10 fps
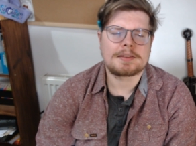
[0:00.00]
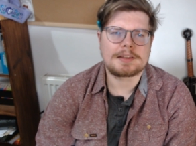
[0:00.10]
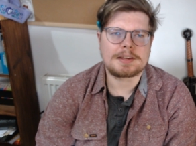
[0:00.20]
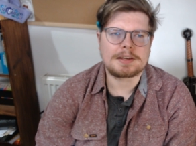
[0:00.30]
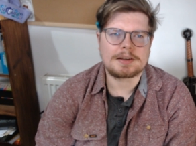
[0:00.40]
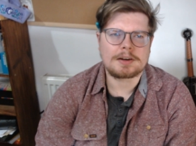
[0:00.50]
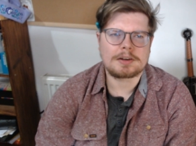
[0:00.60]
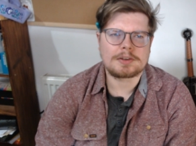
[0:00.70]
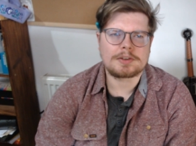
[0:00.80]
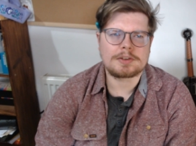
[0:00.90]
the
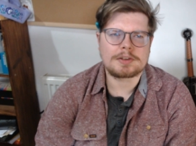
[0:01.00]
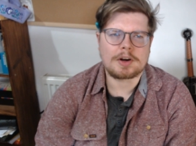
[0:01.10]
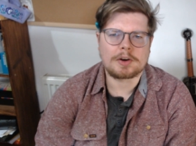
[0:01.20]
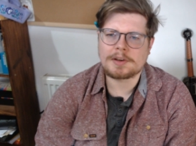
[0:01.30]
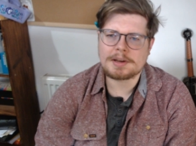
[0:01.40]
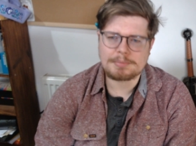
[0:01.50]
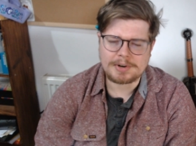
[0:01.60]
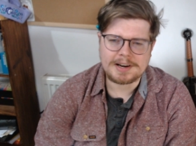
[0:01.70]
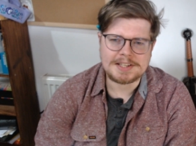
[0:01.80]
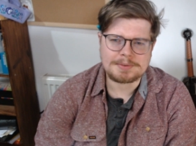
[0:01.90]
online
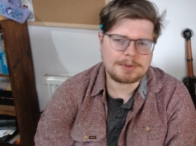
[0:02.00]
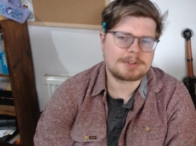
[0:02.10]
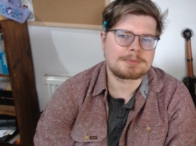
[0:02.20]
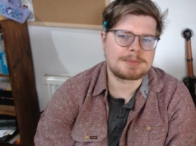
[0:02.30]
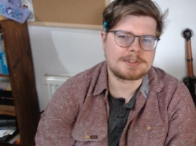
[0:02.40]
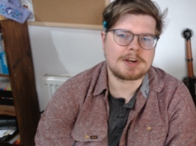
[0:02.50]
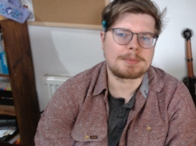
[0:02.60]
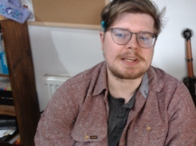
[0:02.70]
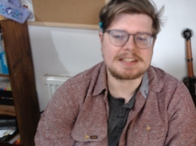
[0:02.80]
prayers for Nottingham Derby